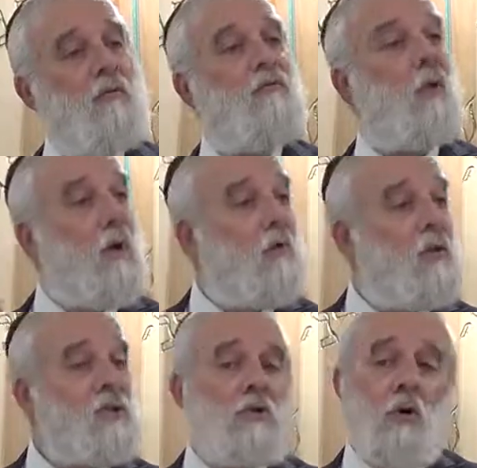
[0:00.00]
For what
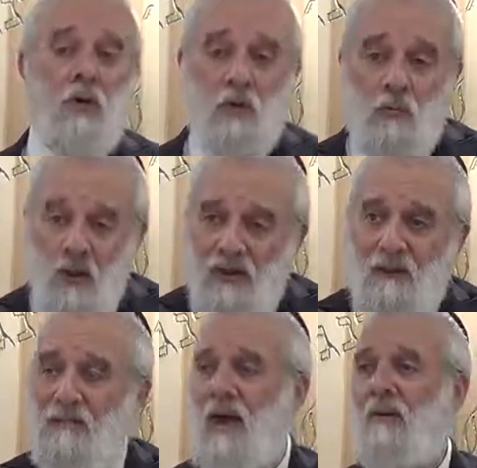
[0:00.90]
reason? Only to bring
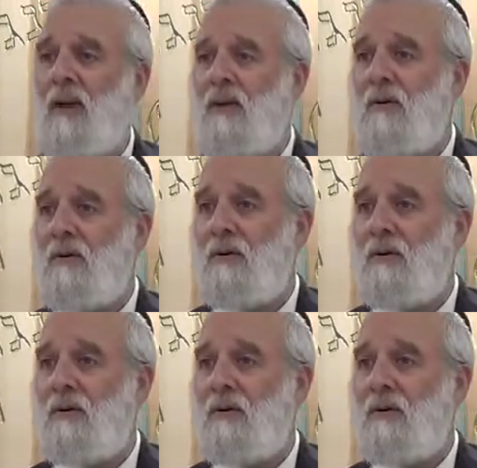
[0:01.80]
them down later.